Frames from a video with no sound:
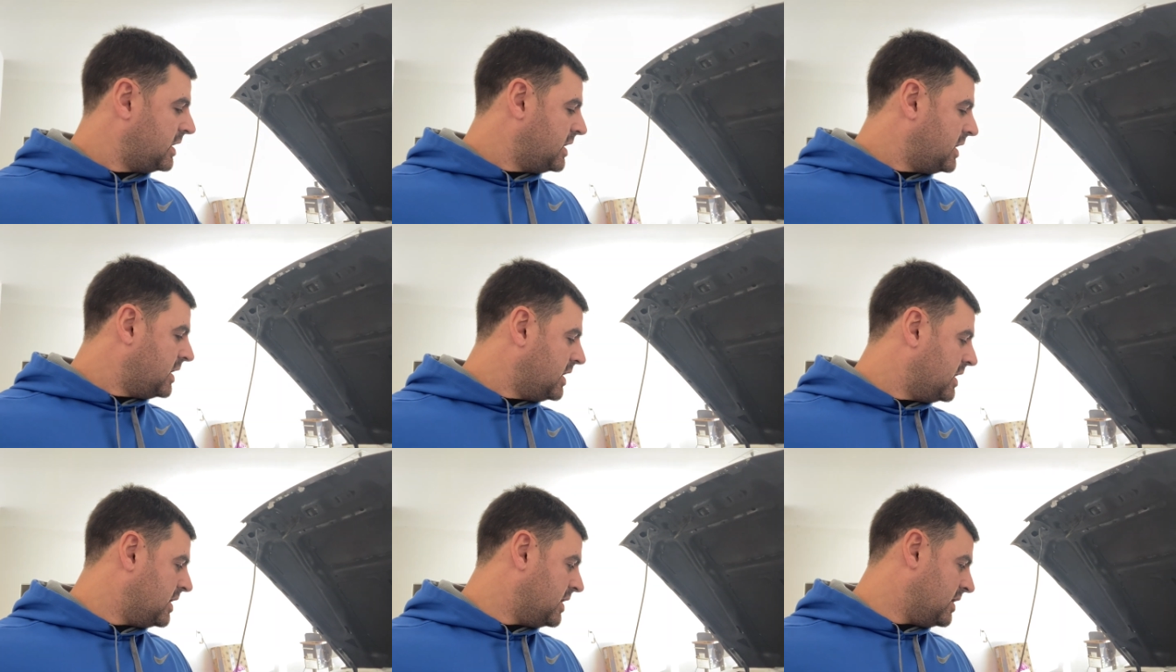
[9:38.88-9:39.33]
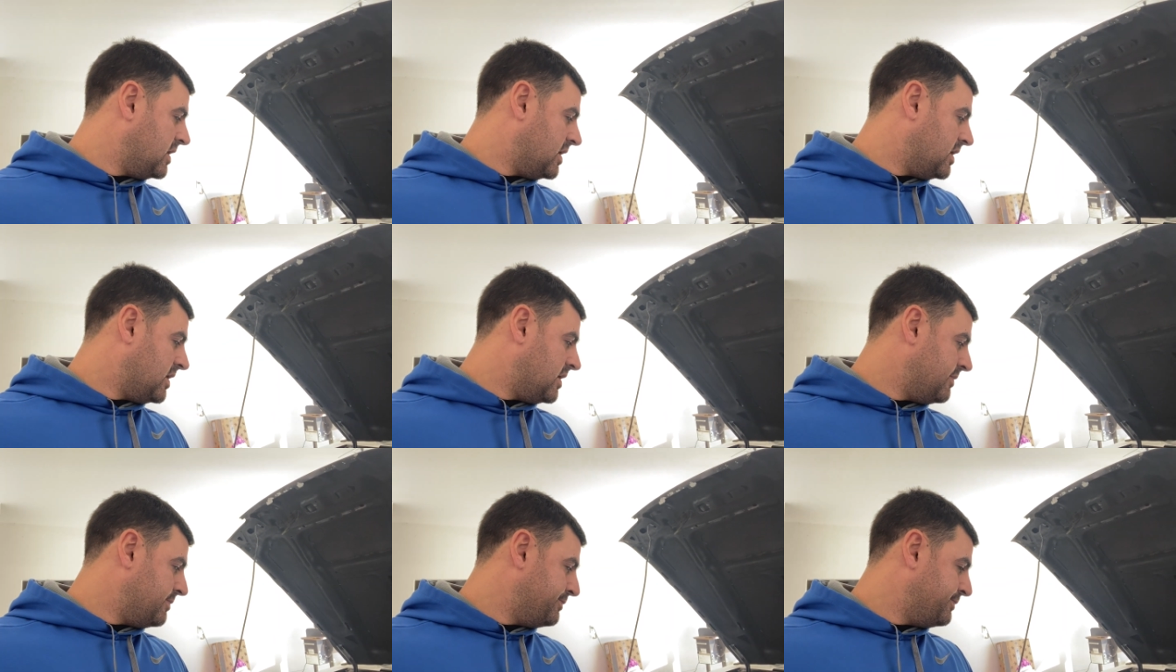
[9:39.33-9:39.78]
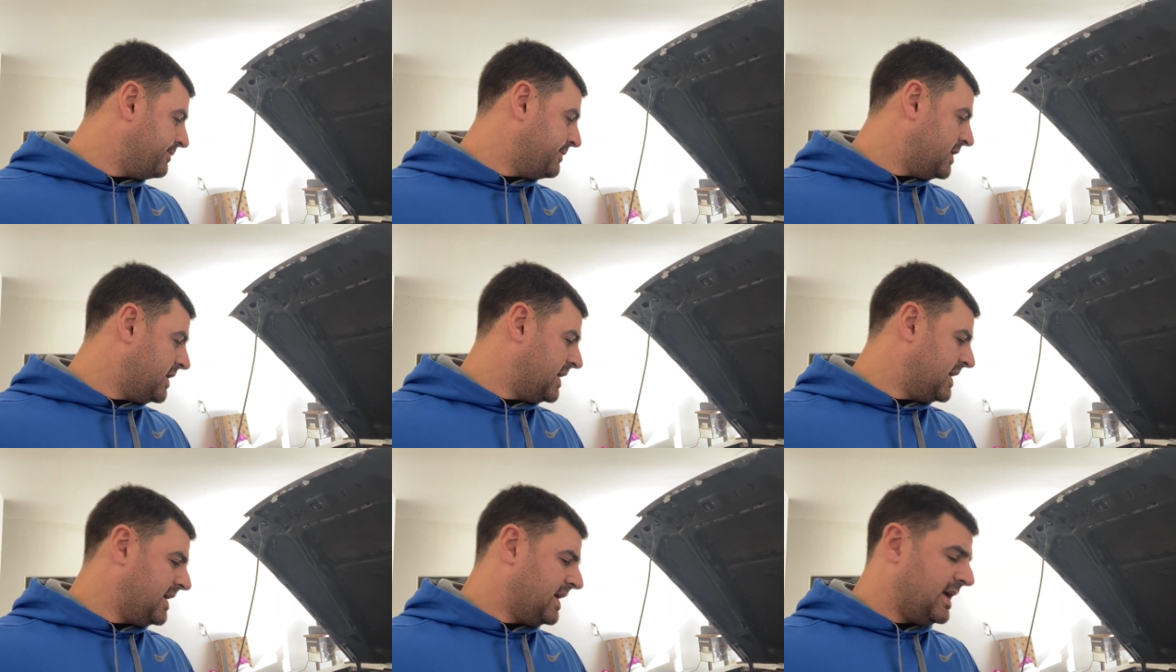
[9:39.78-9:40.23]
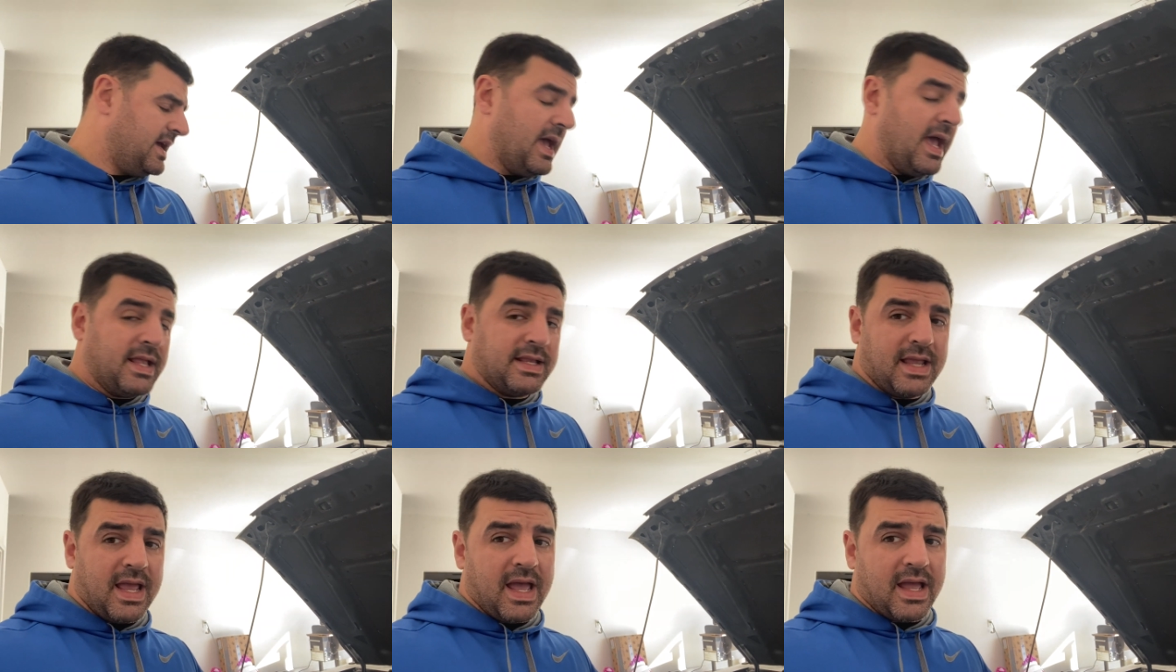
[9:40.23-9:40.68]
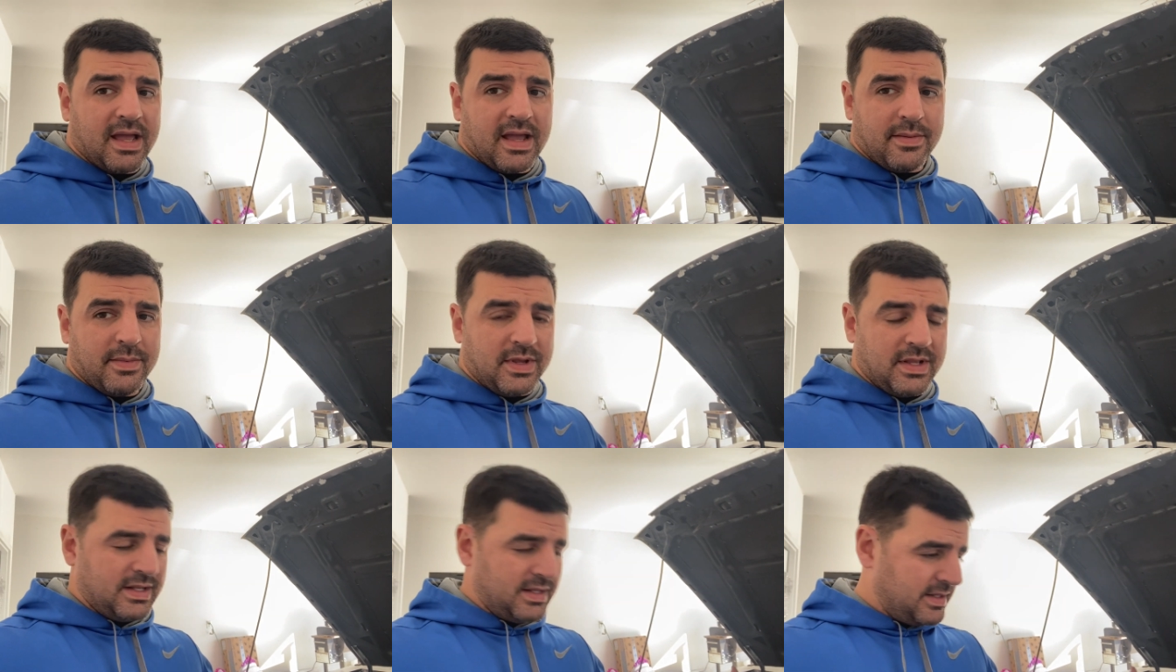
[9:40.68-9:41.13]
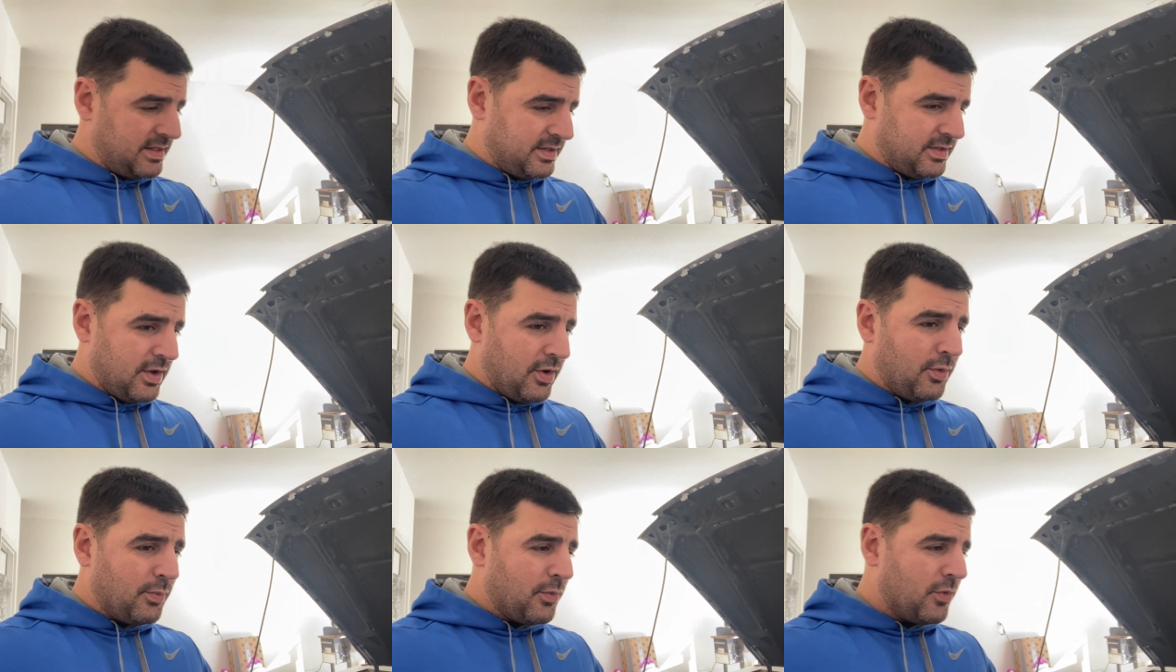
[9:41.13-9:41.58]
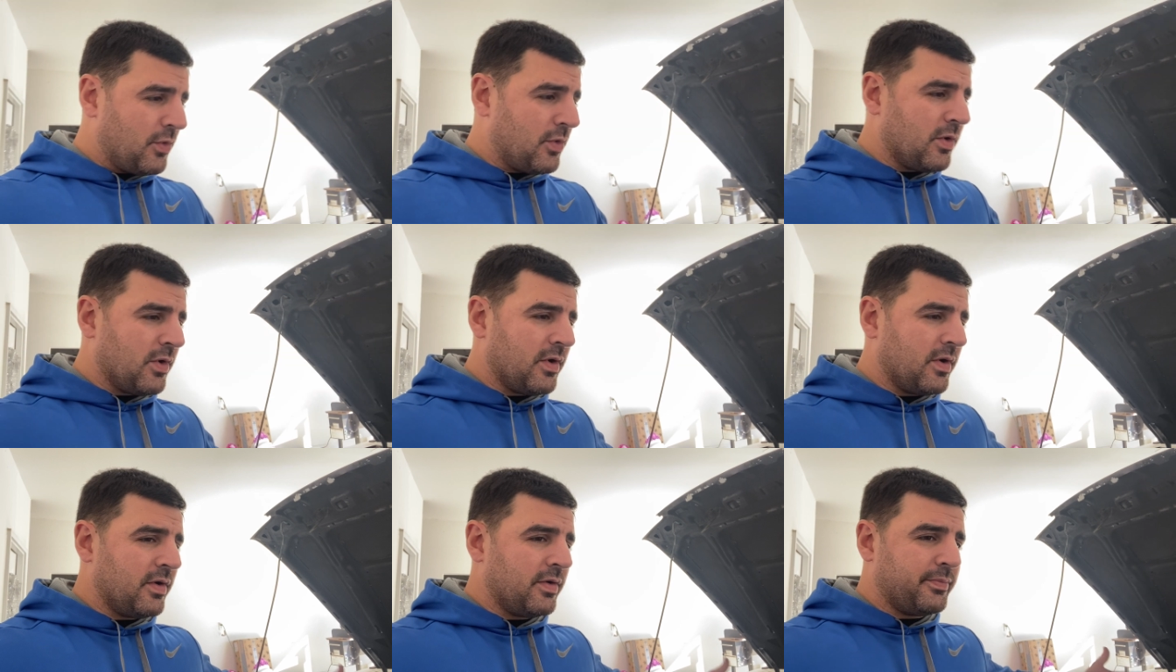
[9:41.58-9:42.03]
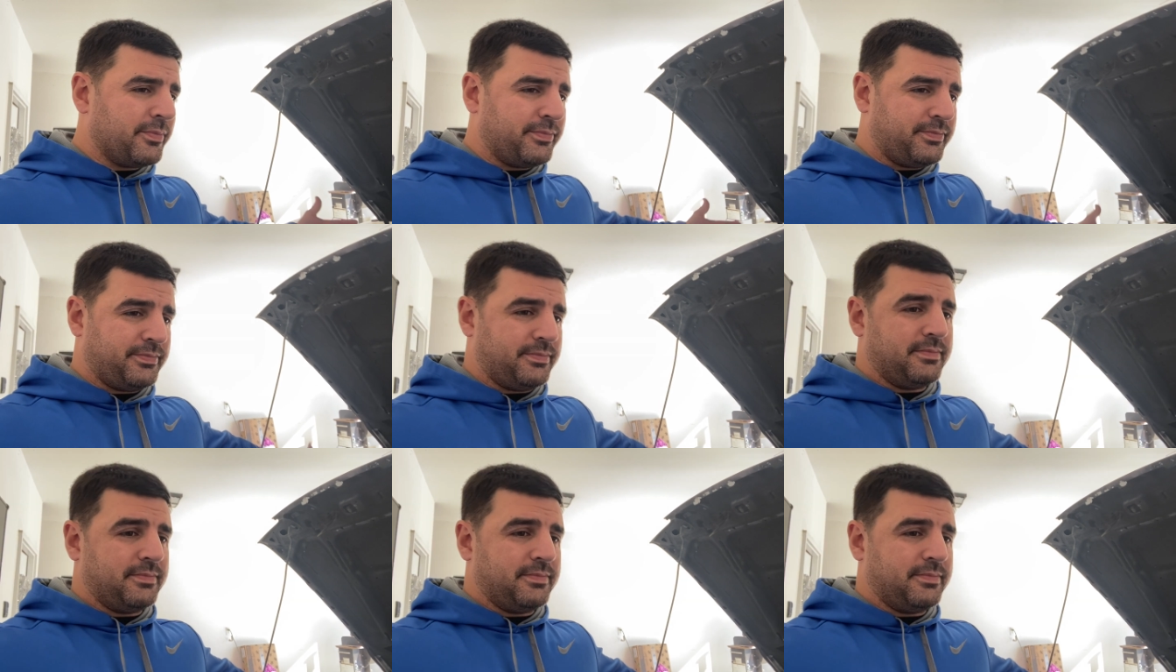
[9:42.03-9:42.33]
And yeah, I mean, no more